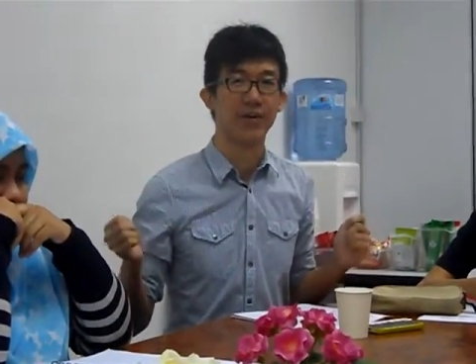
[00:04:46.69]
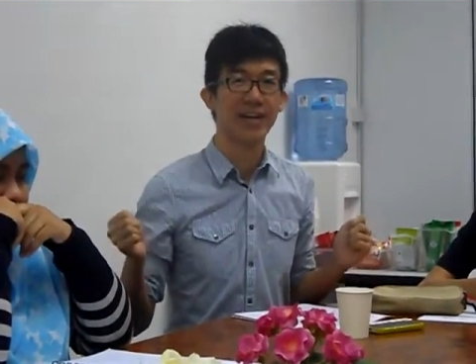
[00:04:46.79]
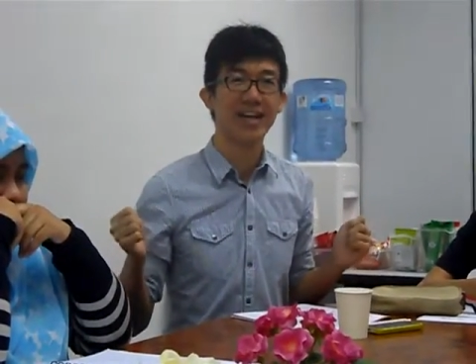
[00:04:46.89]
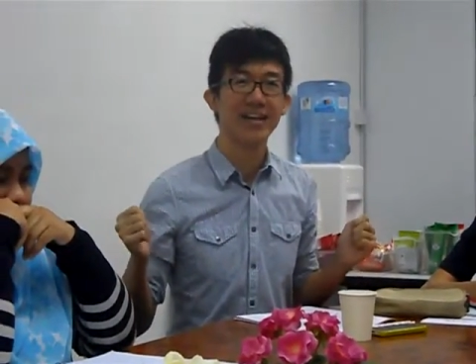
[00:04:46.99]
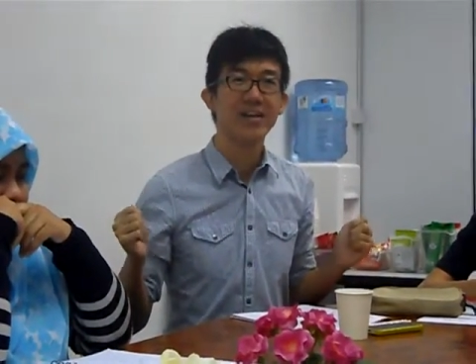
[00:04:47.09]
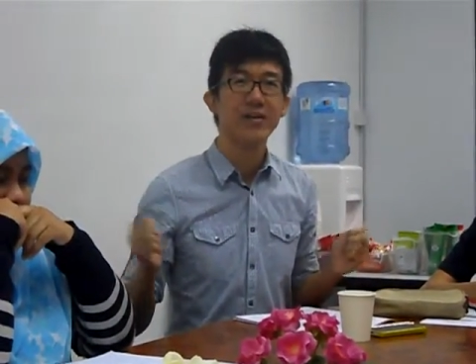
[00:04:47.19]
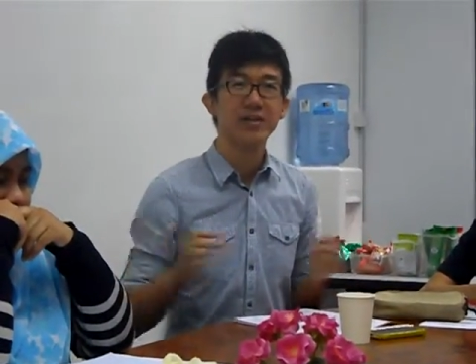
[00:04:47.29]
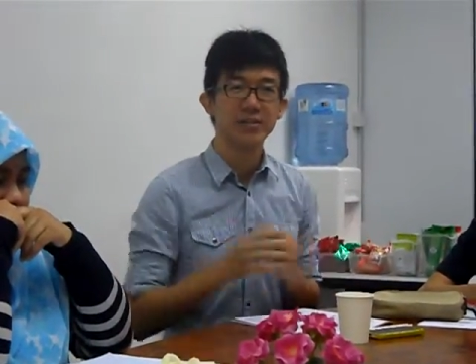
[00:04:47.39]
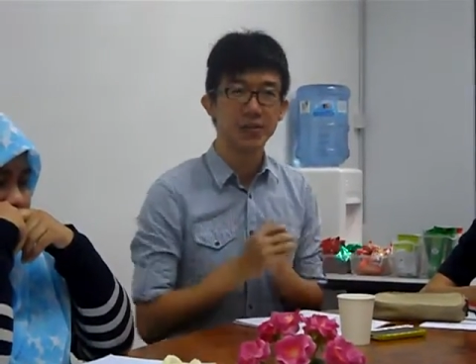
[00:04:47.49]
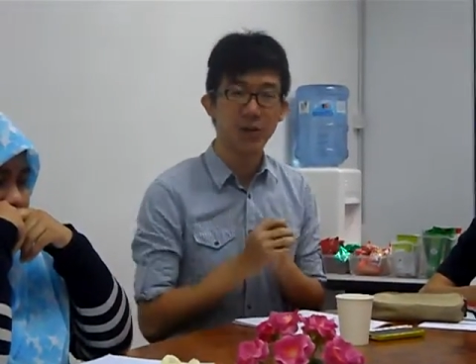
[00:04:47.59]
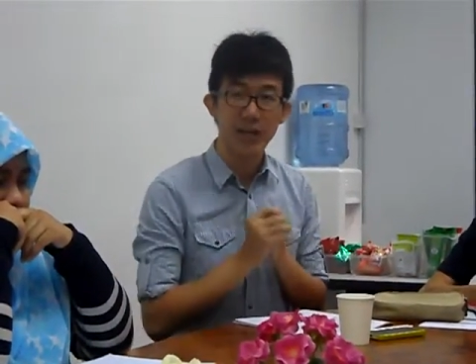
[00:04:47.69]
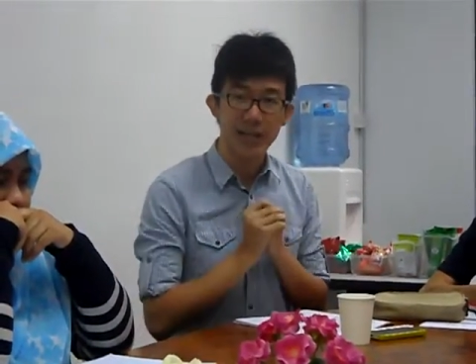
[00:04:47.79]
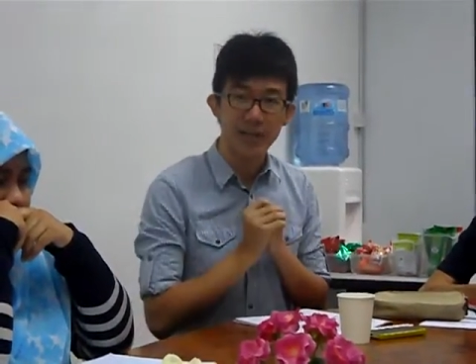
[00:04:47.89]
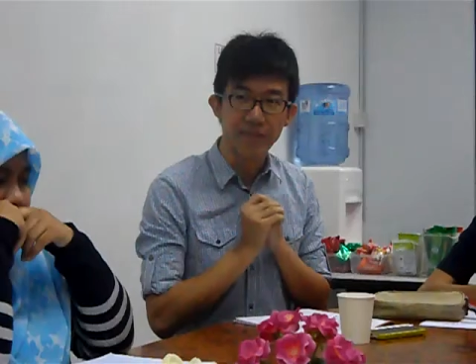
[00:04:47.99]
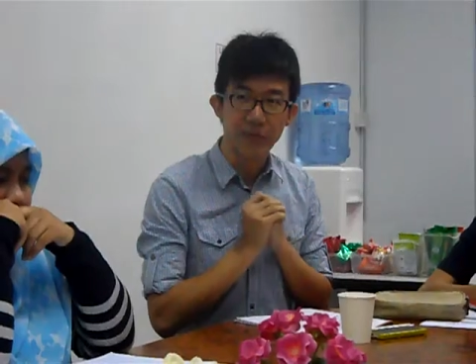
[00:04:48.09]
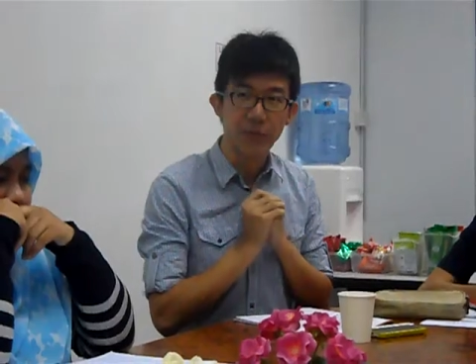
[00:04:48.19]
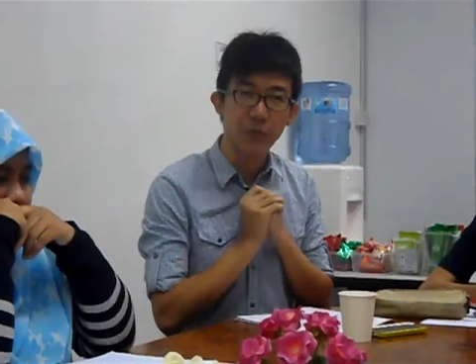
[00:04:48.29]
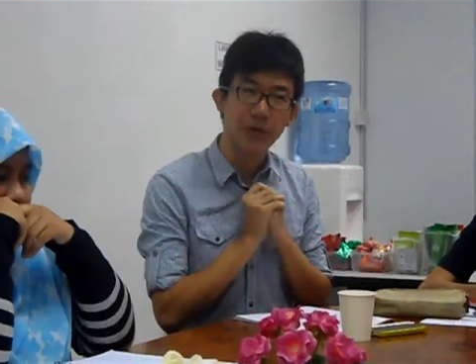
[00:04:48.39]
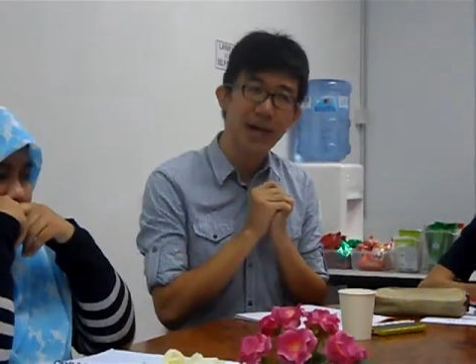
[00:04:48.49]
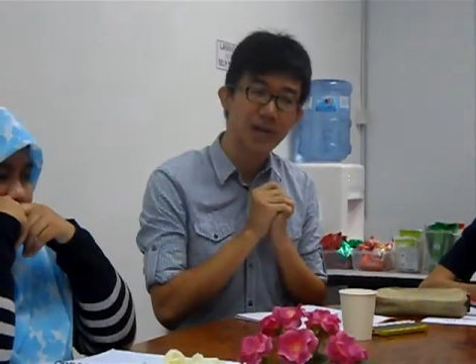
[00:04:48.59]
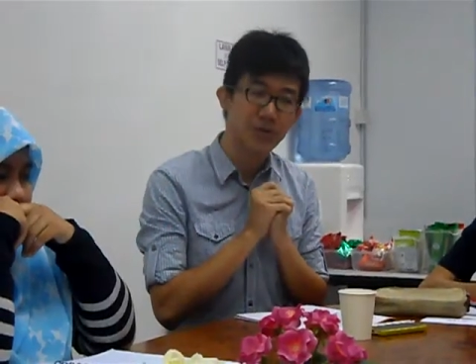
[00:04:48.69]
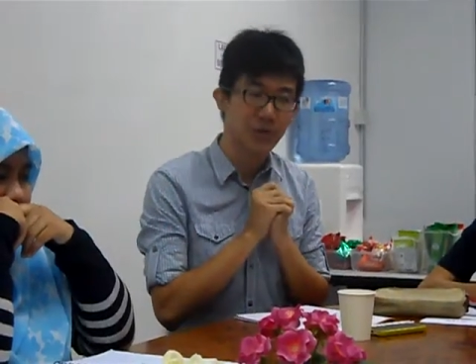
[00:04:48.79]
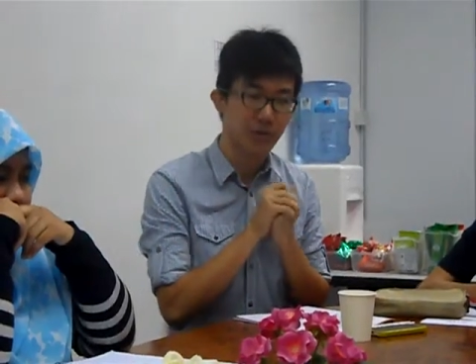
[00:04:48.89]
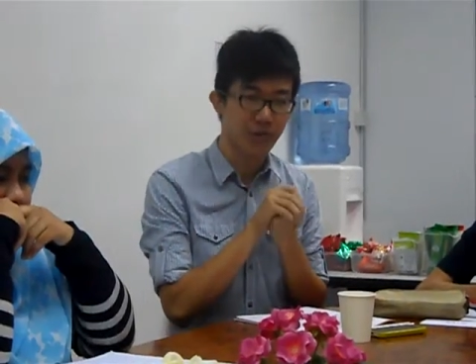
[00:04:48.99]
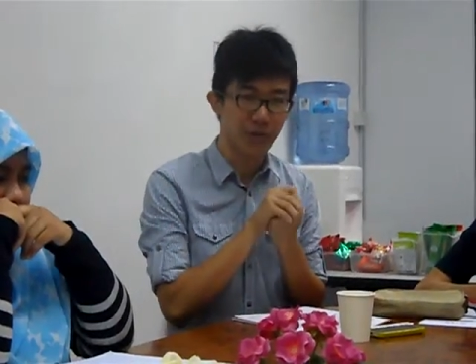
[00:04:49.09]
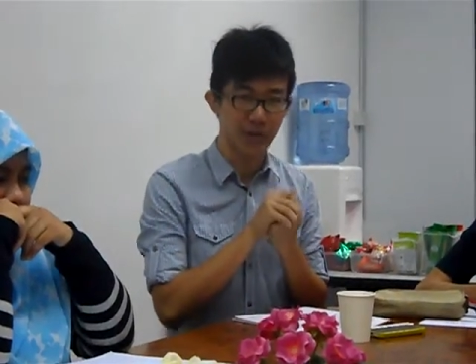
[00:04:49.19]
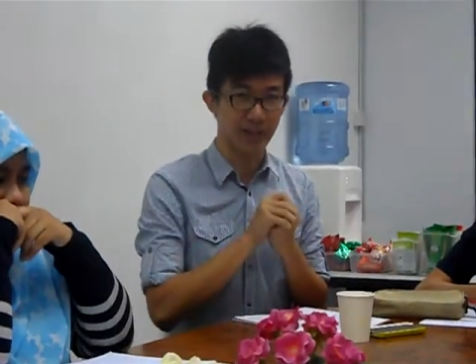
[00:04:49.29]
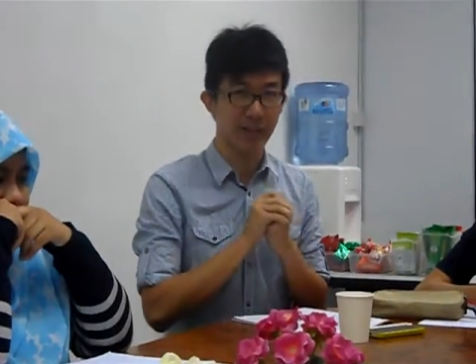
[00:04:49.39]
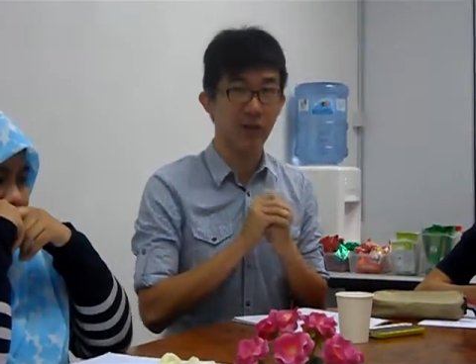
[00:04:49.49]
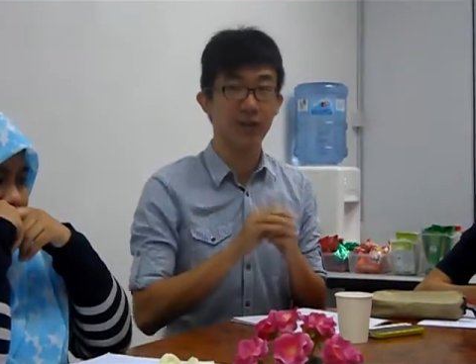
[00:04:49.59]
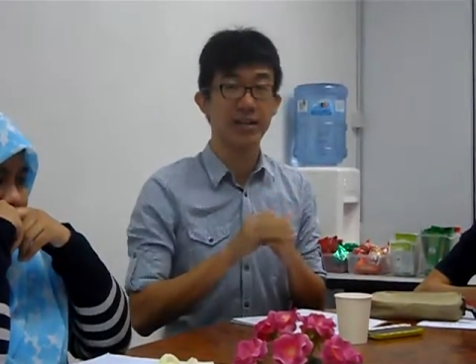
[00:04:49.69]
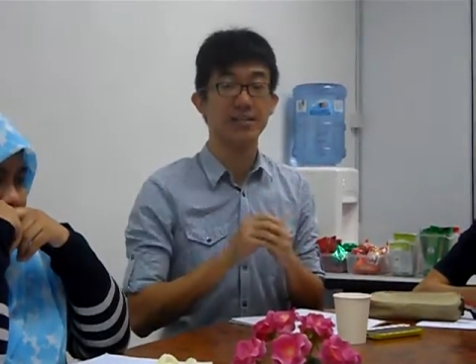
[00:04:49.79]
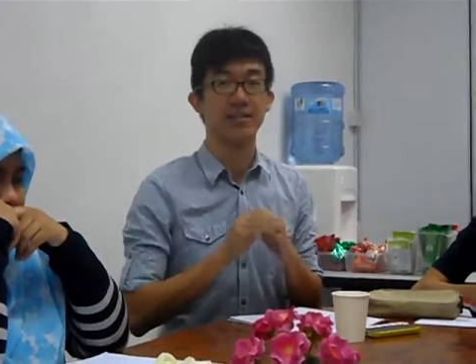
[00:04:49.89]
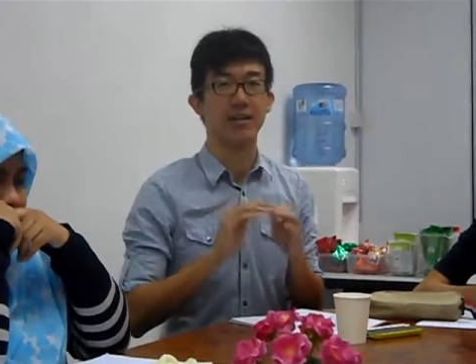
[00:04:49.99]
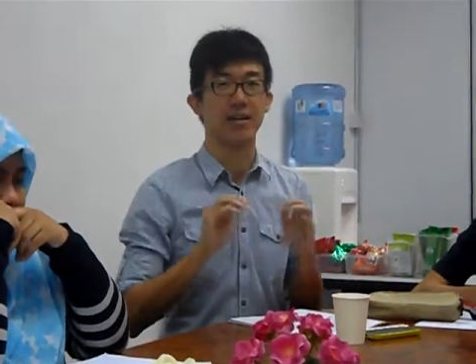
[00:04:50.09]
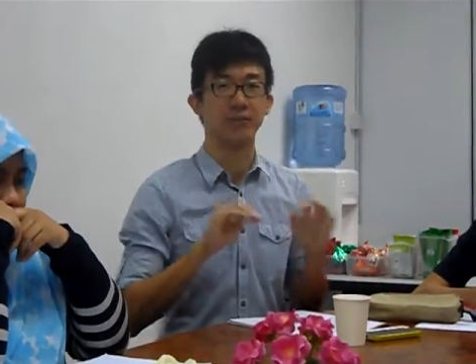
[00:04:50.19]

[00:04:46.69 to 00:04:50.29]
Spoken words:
Okay. So if you like to involve in all this,